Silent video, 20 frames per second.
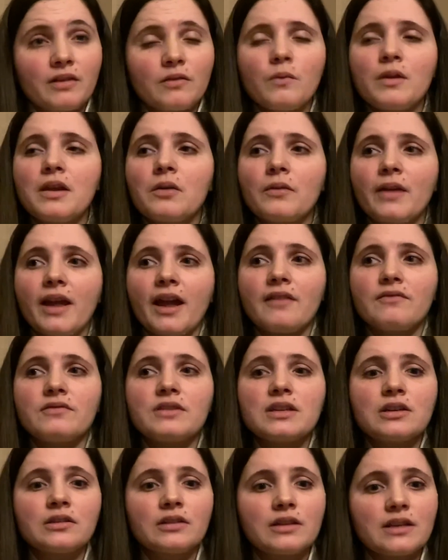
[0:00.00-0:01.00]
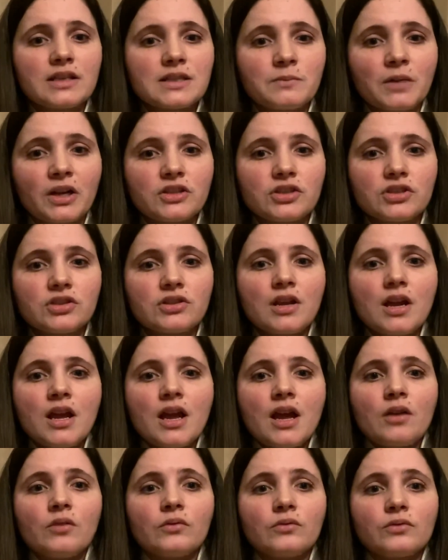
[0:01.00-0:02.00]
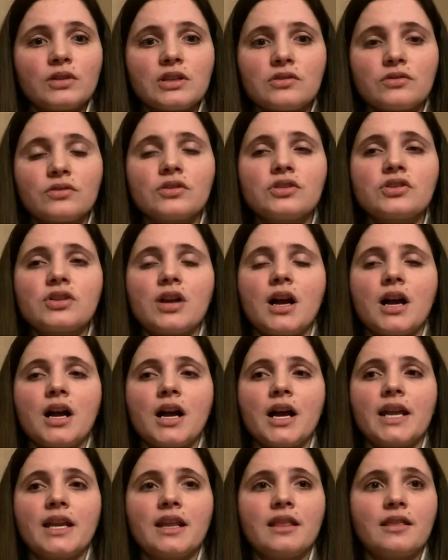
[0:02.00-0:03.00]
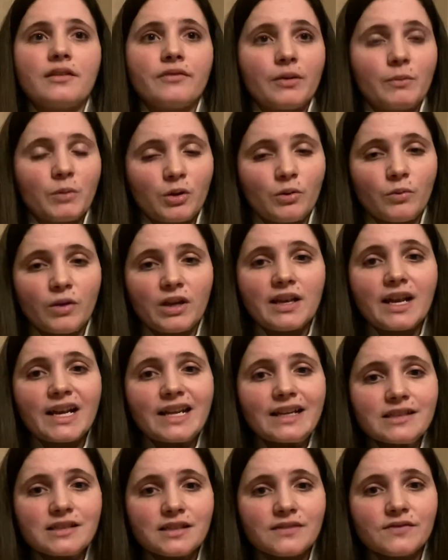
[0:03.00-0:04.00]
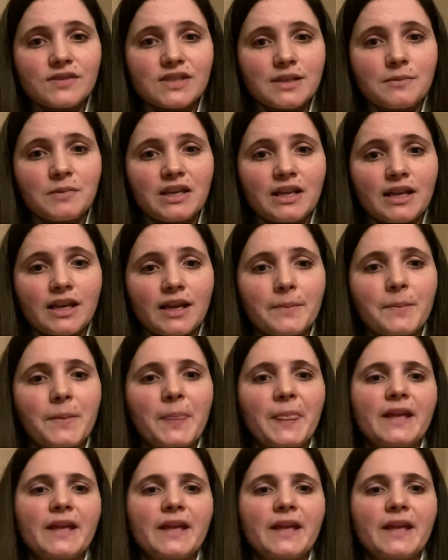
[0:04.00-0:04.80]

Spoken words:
You don't have nearly as much research on the pharmacokinetics of CBD,